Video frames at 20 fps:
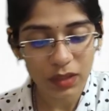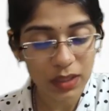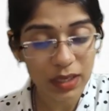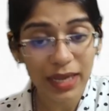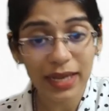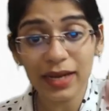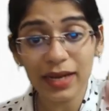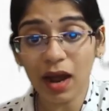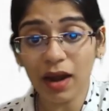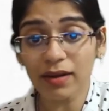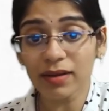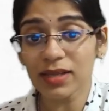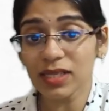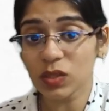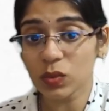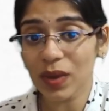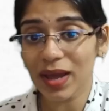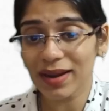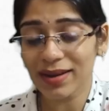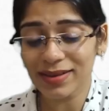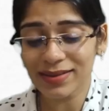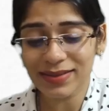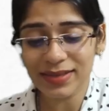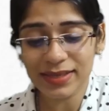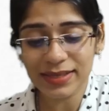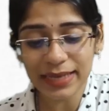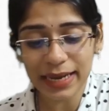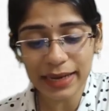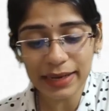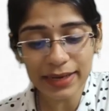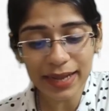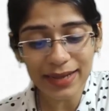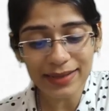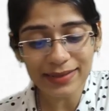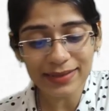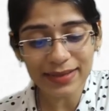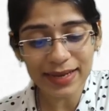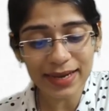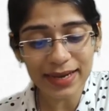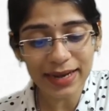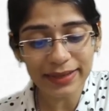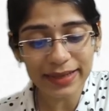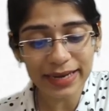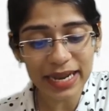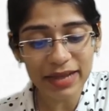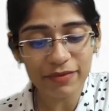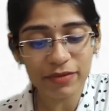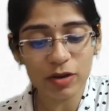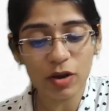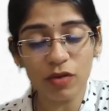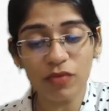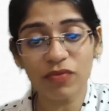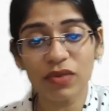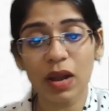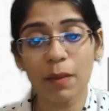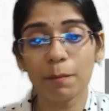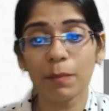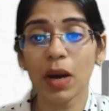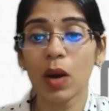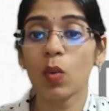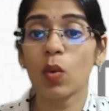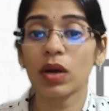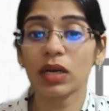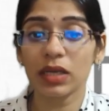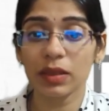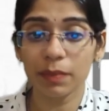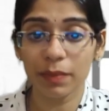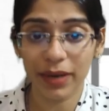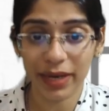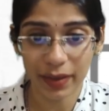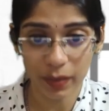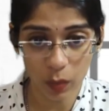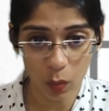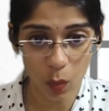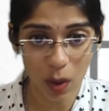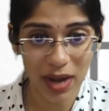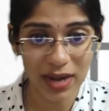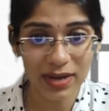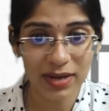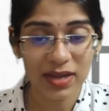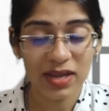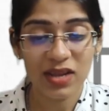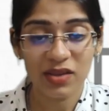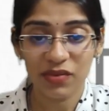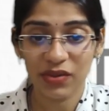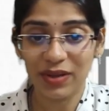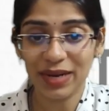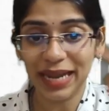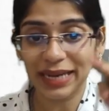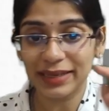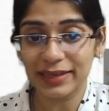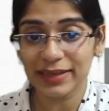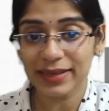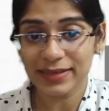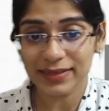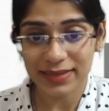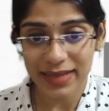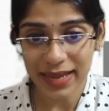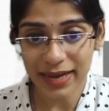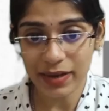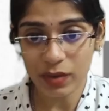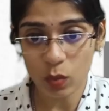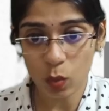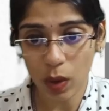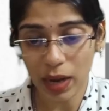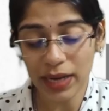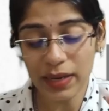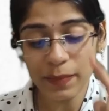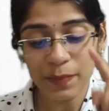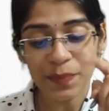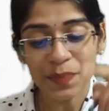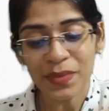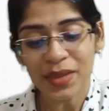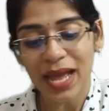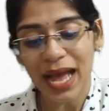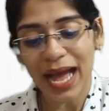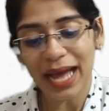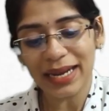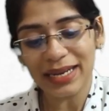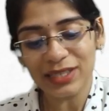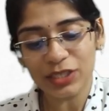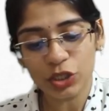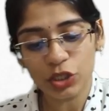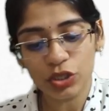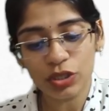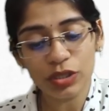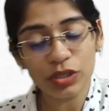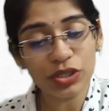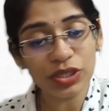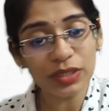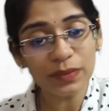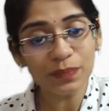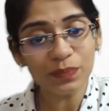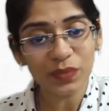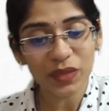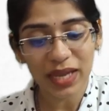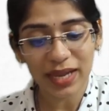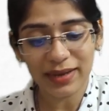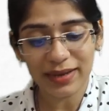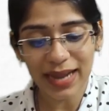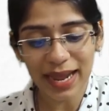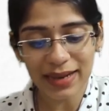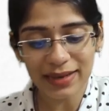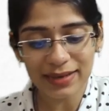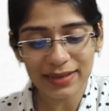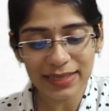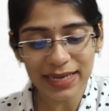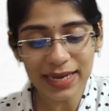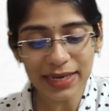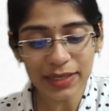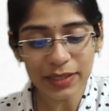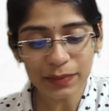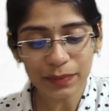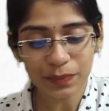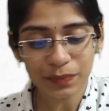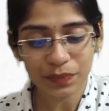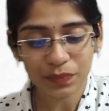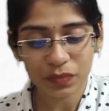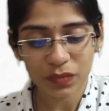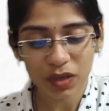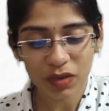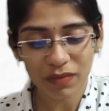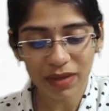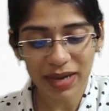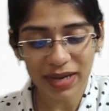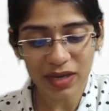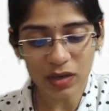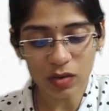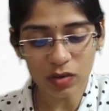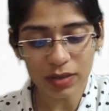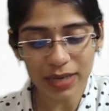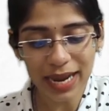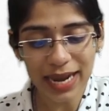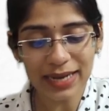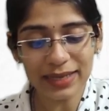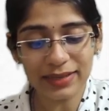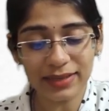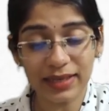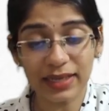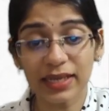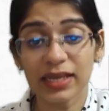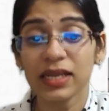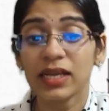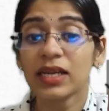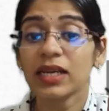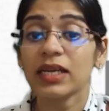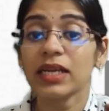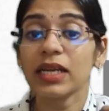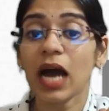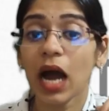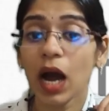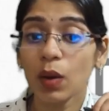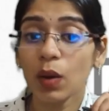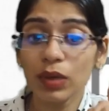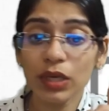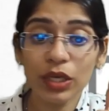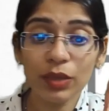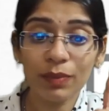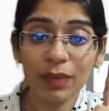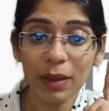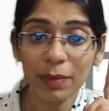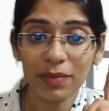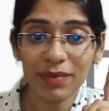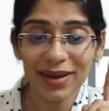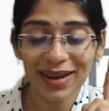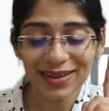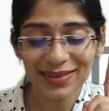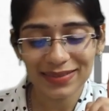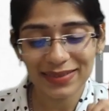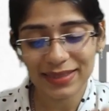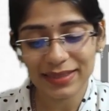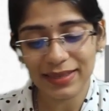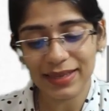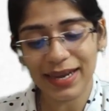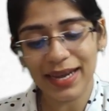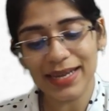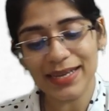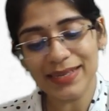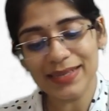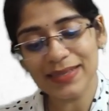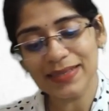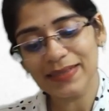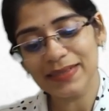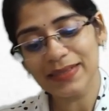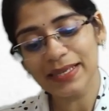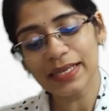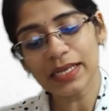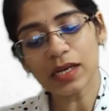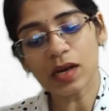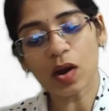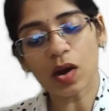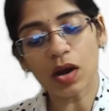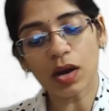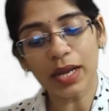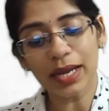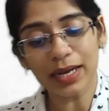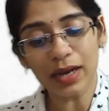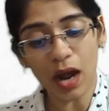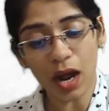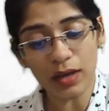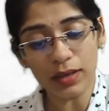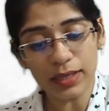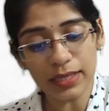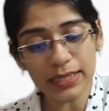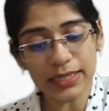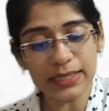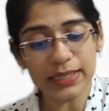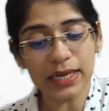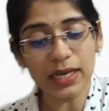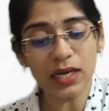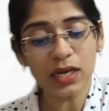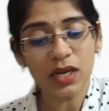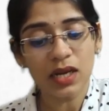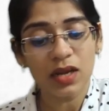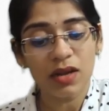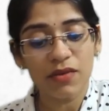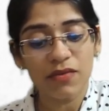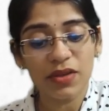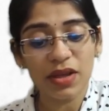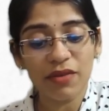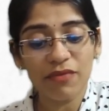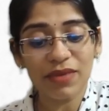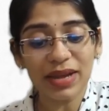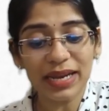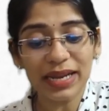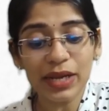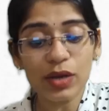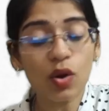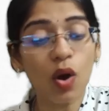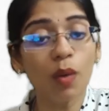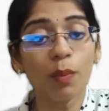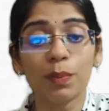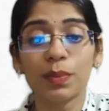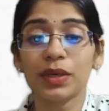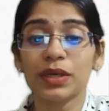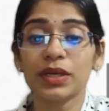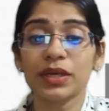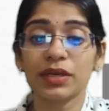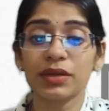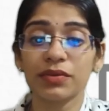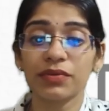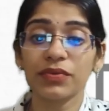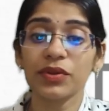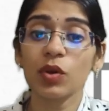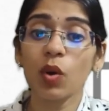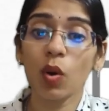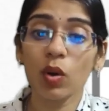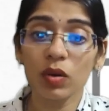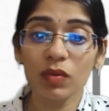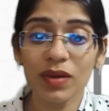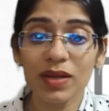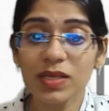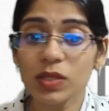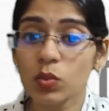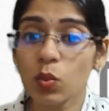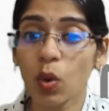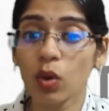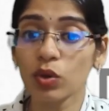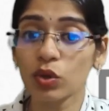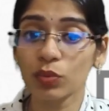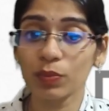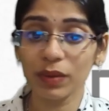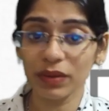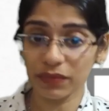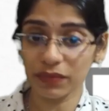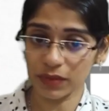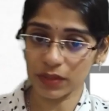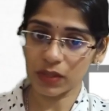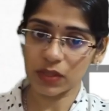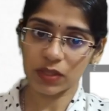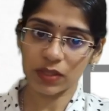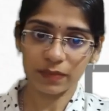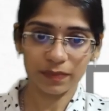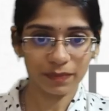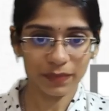In adults, where does it end? I said at the level of lumbar vertebrae 1. We write it as L1. And in children, it ends at, very good, L3. Now, how will you memorize it, guys? See, in adults, we are very competitive. We always want to be first.